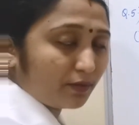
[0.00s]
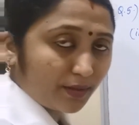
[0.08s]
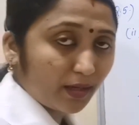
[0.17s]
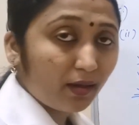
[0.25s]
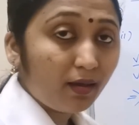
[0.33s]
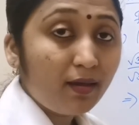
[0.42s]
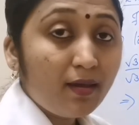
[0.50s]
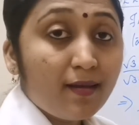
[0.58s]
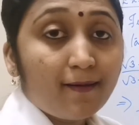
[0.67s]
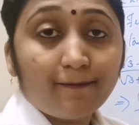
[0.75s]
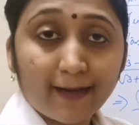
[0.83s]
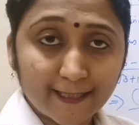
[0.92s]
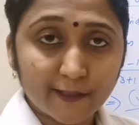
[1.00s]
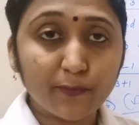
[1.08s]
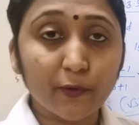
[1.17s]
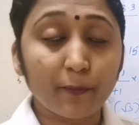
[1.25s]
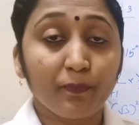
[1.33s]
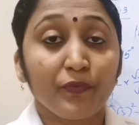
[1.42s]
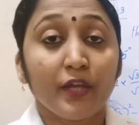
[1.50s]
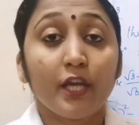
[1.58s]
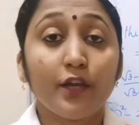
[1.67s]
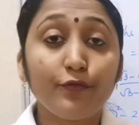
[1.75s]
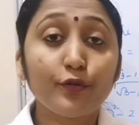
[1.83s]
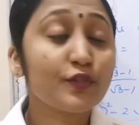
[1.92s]
Okay. Once more.
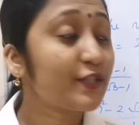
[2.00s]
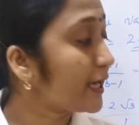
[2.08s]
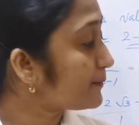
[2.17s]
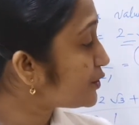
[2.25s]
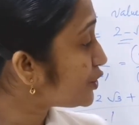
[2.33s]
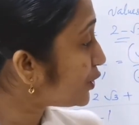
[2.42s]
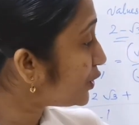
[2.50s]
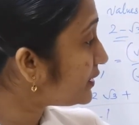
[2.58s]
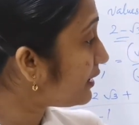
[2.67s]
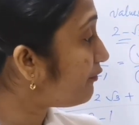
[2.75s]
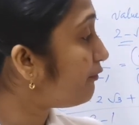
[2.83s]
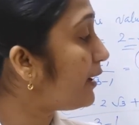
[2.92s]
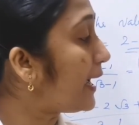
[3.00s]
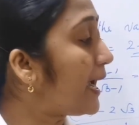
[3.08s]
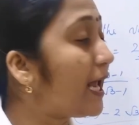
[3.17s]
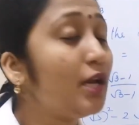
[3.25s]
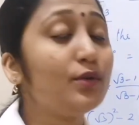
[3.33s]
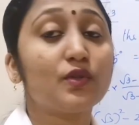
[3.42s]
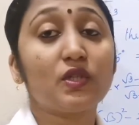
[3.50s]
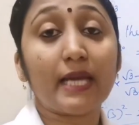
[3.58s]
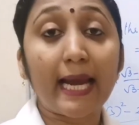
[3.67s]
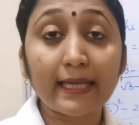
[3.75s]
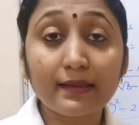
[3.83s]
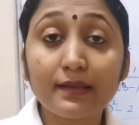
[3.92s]
If you substitute the values
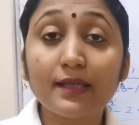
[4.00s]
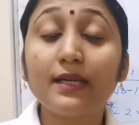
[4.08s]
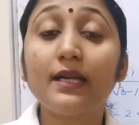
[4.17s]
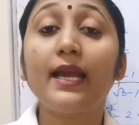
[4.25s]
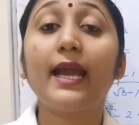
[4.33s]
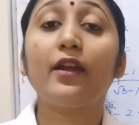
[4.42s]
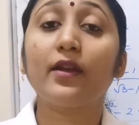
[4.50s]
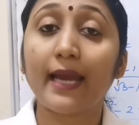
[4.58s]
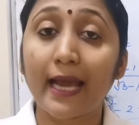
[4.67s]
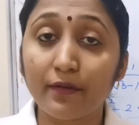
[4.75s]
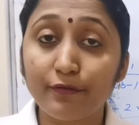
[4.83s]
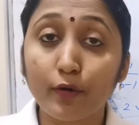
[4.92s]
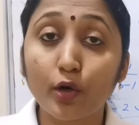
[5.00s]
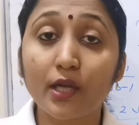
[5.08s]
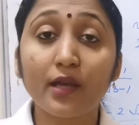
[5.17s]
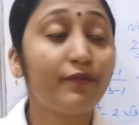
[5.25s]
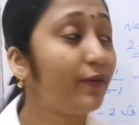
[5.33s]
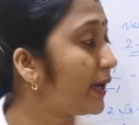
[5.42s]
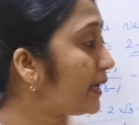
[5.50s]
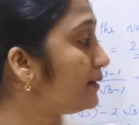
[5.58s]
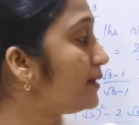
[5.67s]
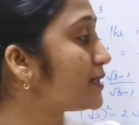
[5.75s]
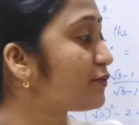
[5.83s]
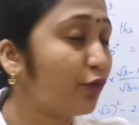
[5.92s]
tan 30 and tan 45 in
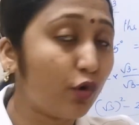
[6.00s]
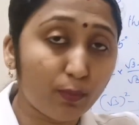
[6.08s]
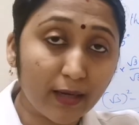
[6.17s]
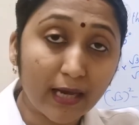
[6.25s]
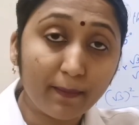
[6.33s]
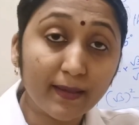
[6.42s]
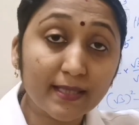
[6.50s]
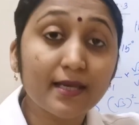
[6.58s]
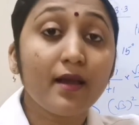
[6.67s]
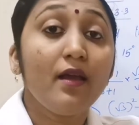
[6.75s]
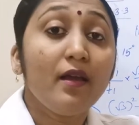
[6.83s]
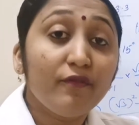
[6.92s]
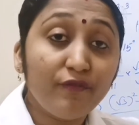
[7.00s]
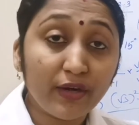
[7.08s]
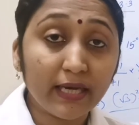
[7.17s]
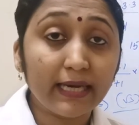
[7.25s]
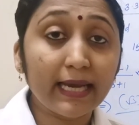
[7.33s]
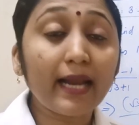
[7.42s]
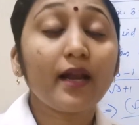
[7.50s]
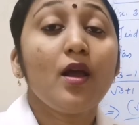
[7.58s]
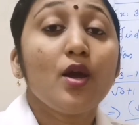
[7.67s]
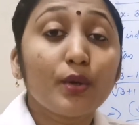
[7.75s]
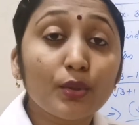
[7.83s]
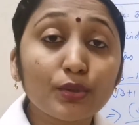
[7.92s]
this formula means we get
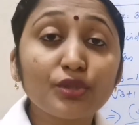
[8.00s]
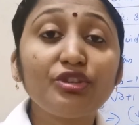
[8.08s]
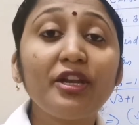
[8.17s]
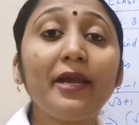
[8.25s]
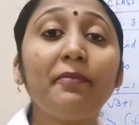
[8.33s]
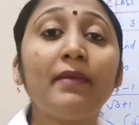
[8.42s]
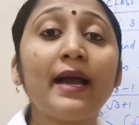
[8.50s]
root 3